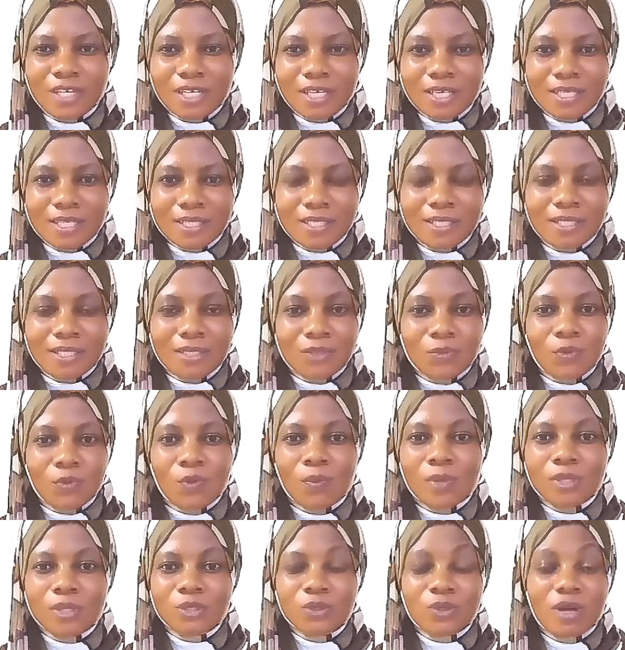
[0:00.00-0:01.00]
his
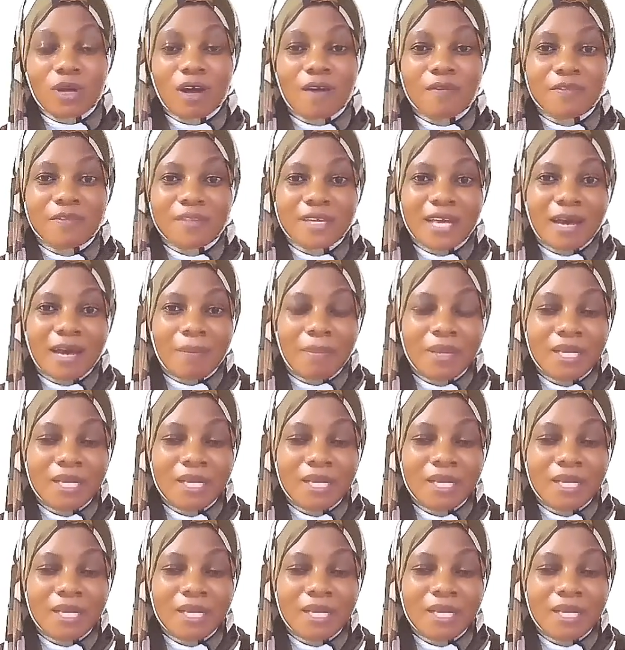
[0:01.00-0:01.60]
woman to have the